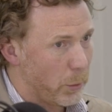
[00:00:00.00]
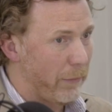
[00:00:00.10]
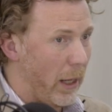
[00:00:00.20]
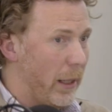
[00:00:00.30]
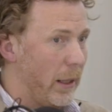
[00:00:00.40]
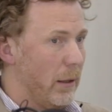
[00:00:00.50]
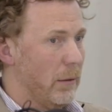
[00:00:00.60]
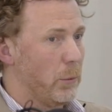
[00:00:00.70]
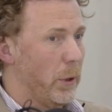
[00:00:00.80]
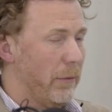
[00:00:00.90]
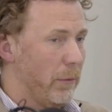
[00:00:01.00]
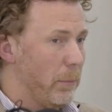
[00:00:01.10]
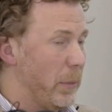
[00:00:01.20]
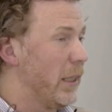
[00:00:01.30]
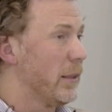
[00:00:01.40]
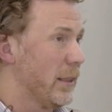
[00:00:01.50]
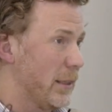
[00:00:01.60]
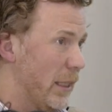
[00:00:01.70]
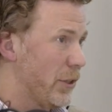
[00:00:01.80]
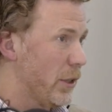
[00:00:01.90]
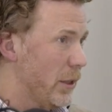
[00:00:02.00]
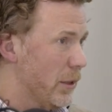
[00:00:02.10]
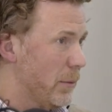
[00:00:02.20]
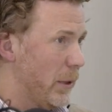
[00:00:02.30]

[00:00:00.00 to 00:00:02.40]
We've been in discussions,